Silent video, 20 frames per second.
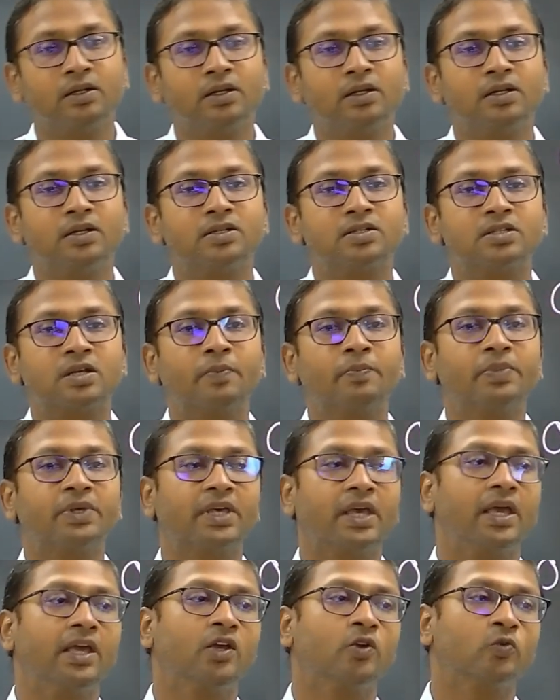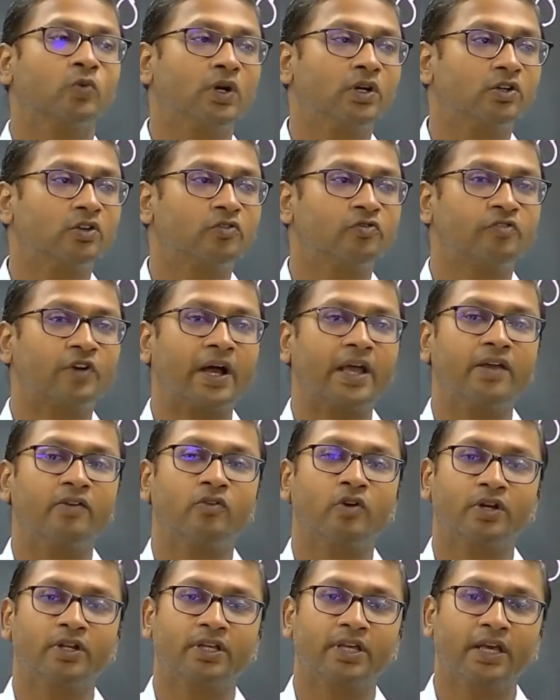some k equal to 5
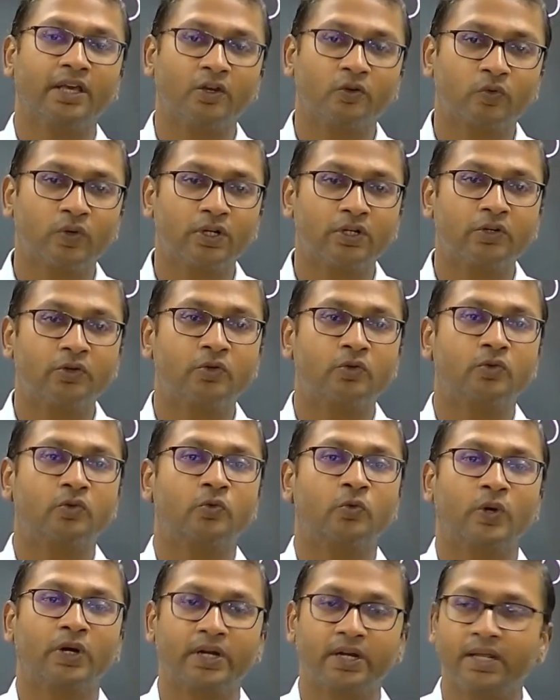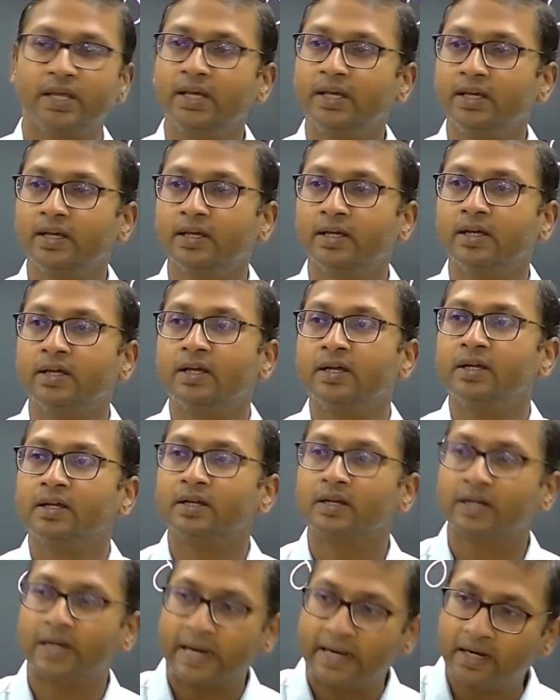or k equal to 20
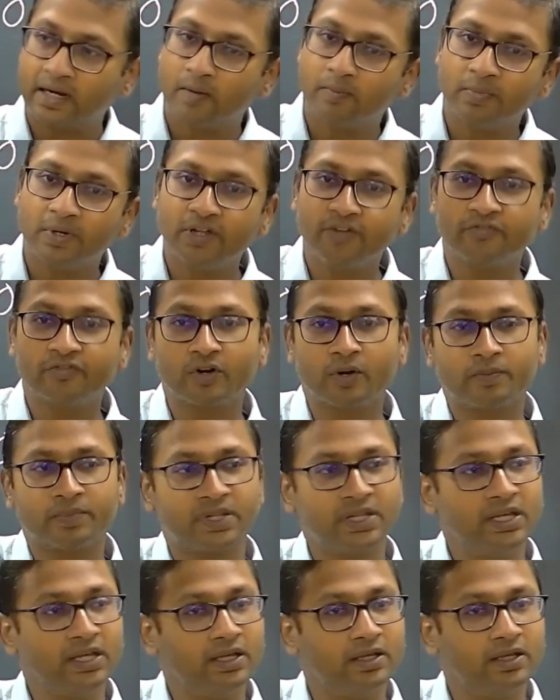randomly from the